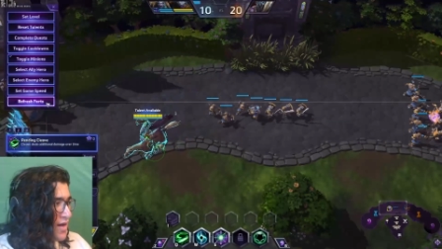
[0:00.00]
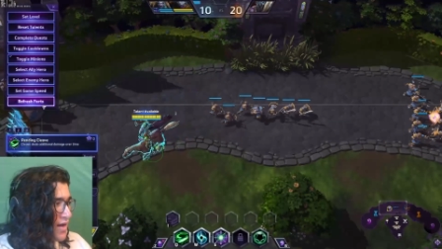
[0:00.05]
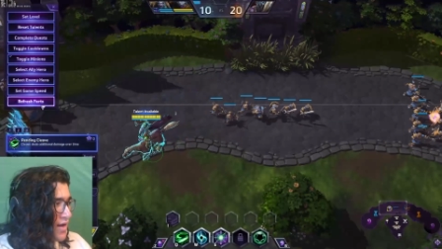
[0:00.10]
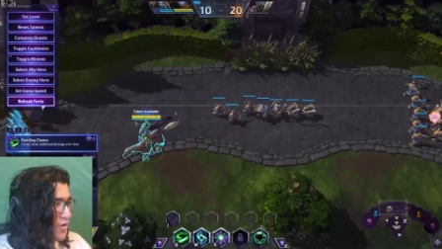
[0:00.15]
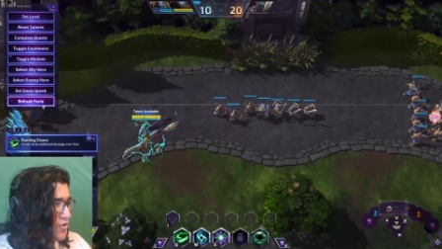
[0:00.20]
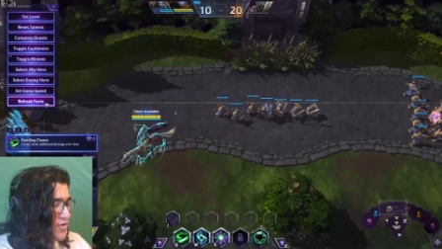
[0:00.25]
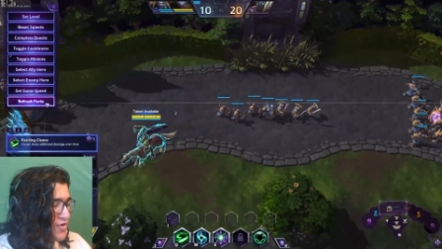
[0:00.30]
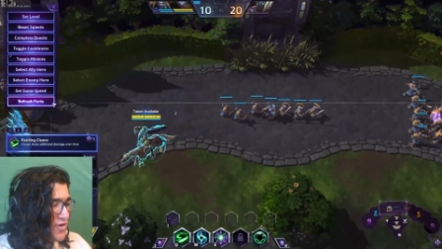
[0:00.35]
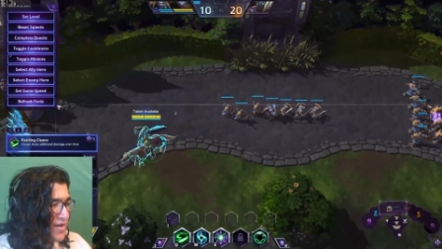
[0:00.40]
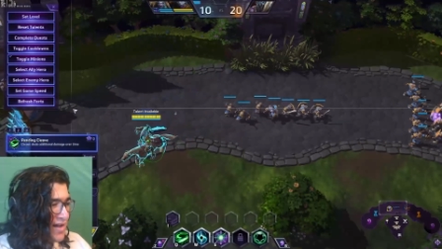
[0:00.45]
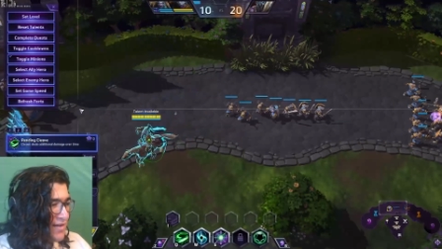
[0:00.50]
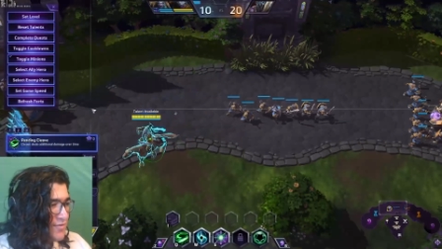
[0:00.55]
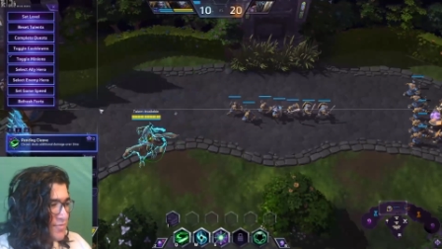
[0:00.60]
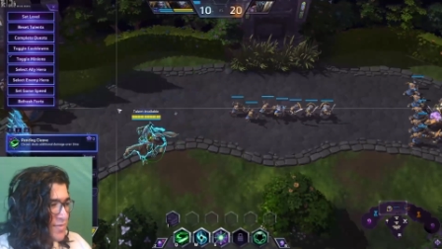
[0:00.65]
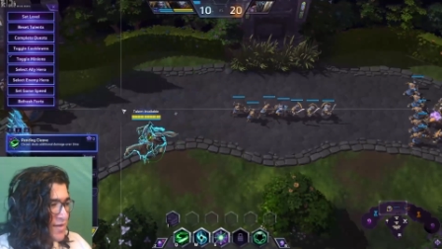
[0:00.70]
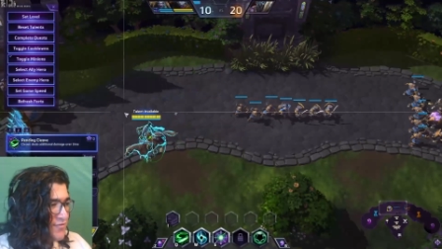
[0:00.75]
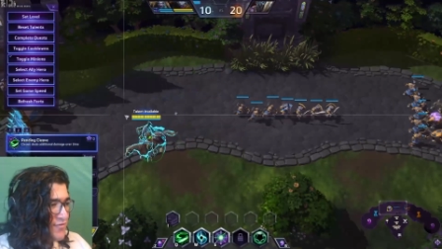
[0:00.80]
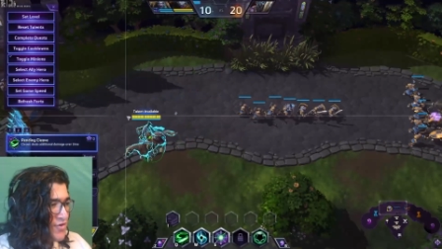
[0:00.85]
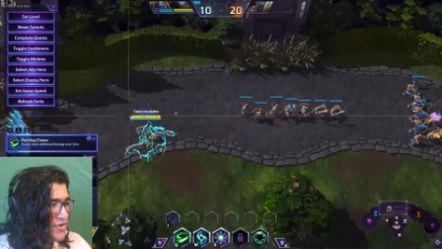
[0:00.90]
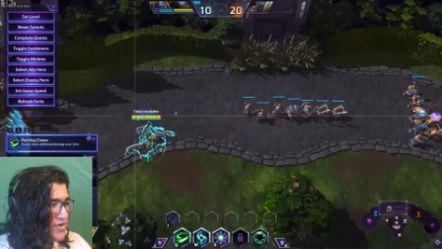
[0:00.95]
or you have a
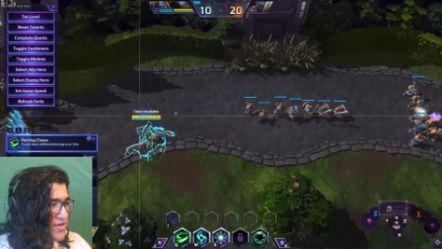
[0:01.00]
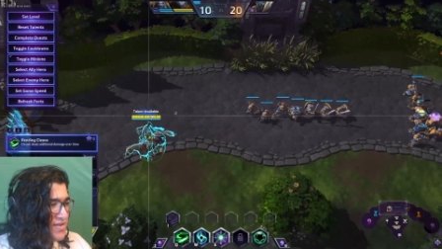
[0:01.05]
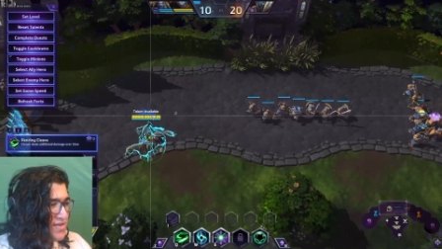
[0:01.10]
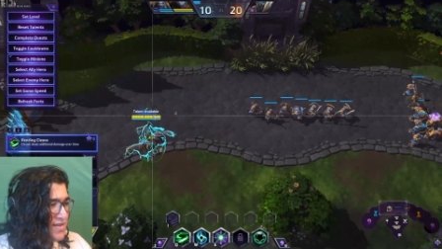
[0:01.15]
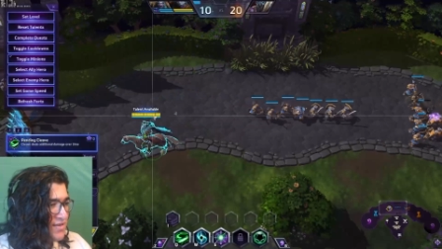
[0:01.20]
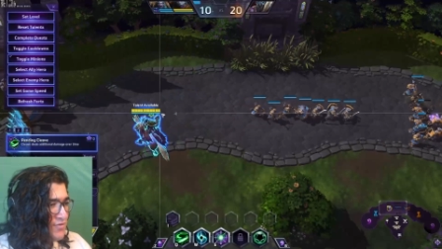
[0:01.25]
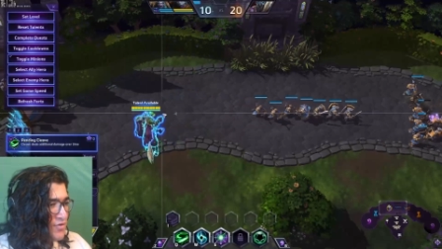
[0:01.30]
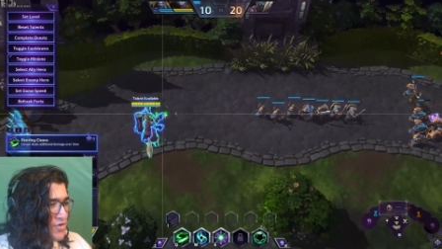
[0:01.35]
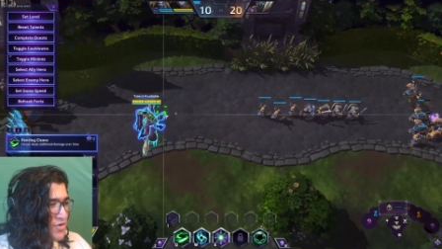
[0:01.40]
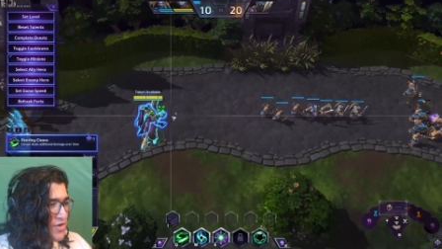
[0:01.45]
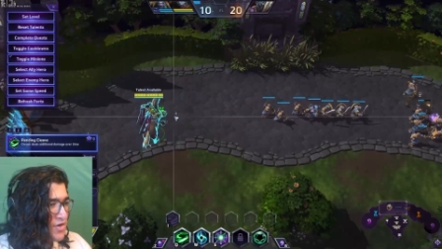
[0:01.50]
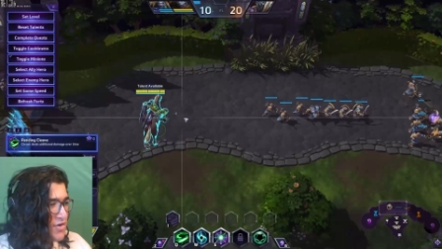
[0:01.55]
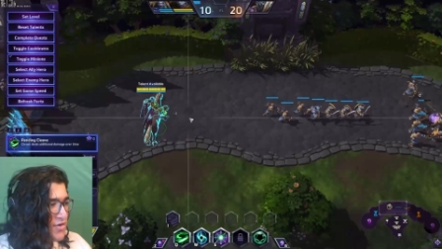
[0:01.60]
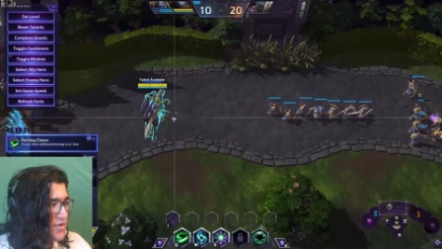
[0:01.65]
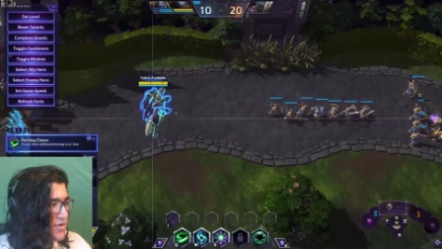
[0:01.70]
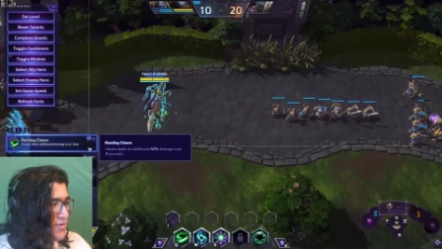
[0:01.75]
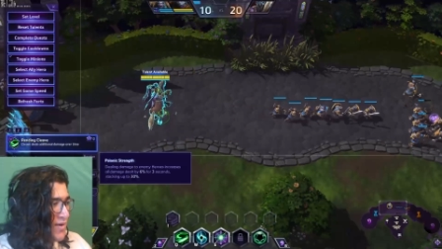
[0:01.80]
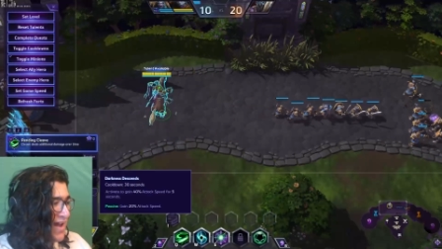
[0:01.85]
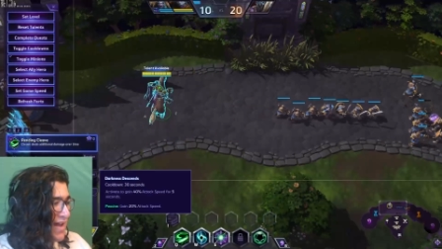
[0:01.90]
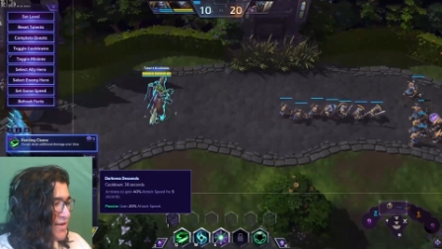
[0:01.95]
Malfurion D rolling
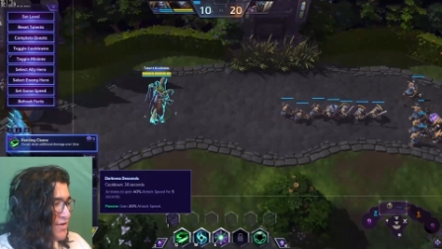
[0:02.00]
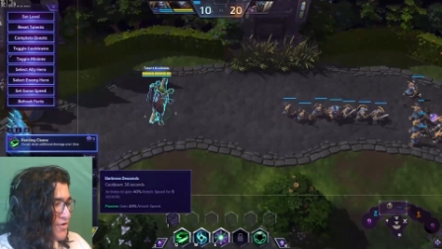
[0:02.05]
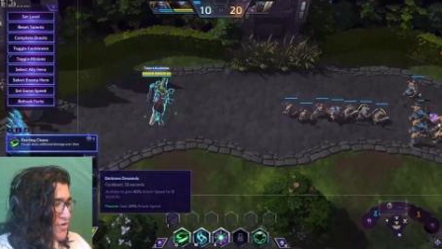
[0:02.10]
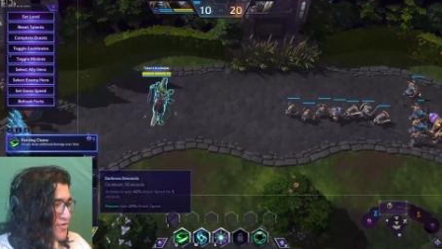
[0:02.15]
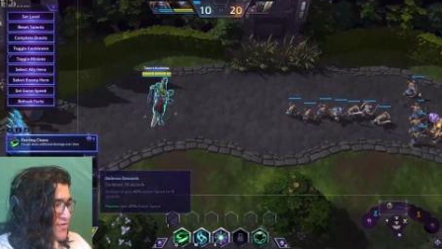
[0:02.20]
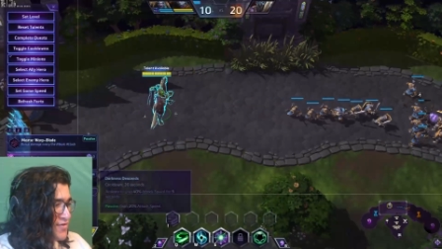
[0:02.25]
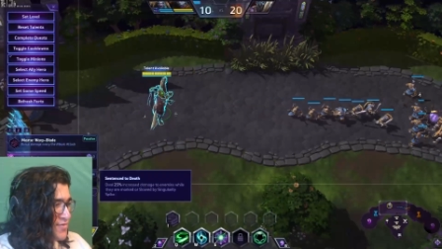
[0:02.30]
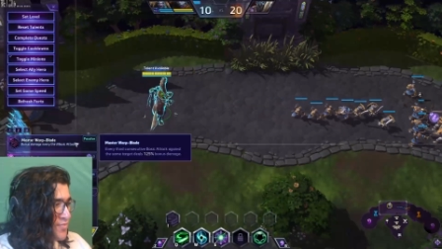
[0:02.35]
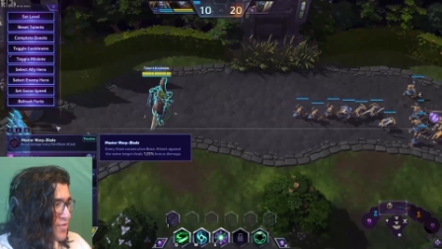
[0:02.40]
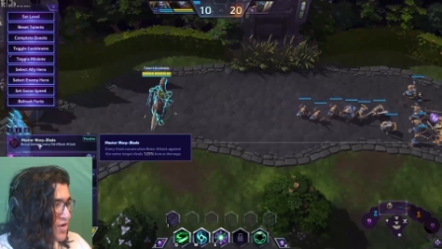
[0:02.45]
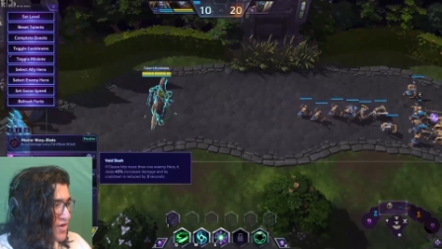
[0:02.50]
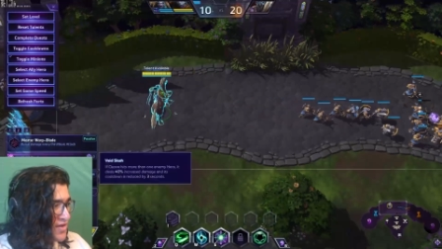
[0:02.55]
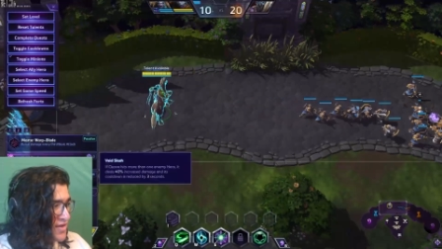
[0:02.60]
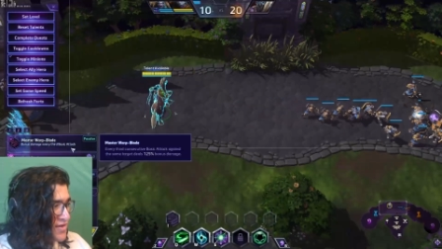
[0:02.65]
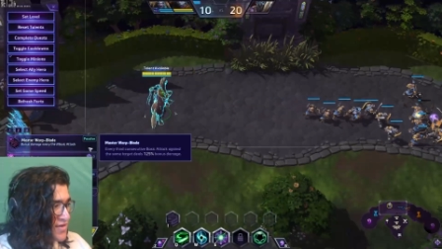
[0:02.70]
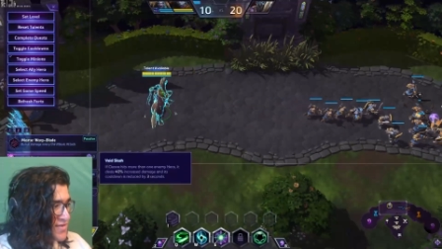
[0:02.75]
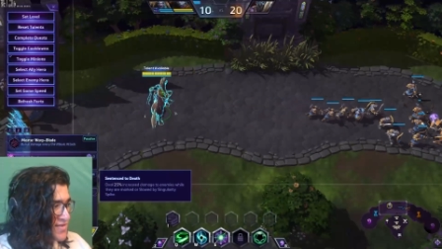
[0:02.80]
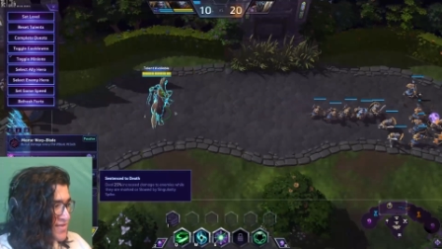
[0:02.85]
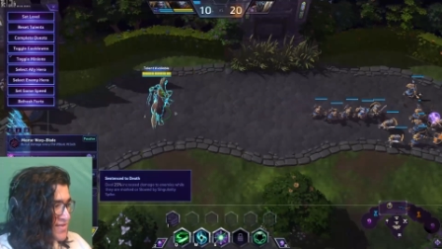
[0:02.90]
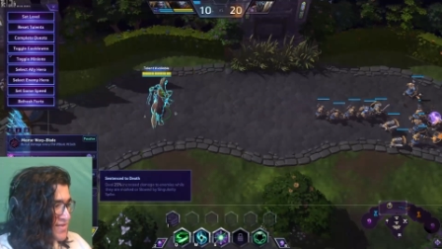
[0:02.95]
on you, and you're also proccing
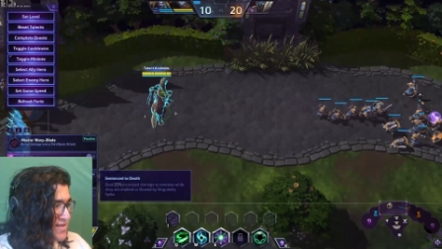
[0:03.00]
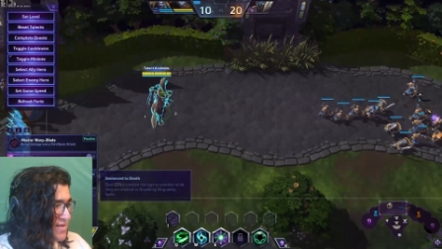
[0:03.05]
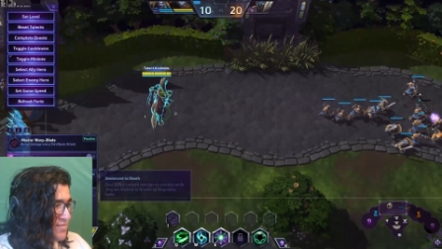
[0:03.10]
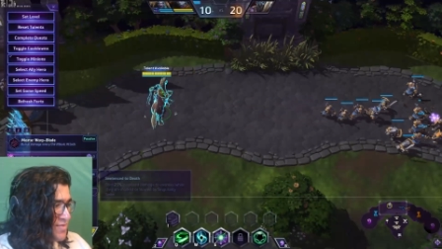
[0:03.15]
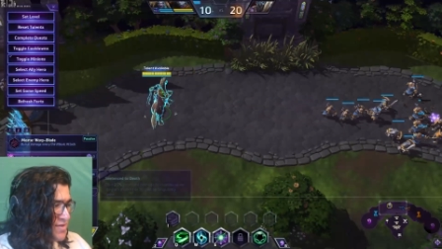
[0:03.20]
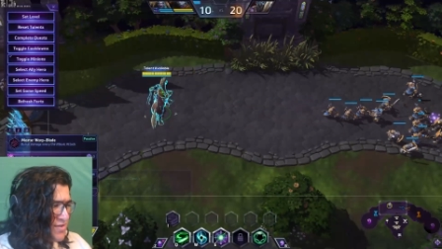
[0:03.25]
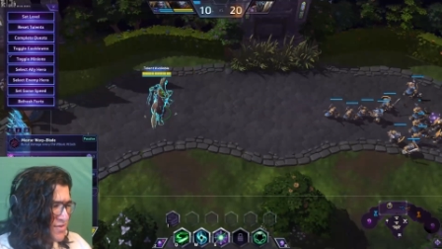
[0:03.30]
your 16, but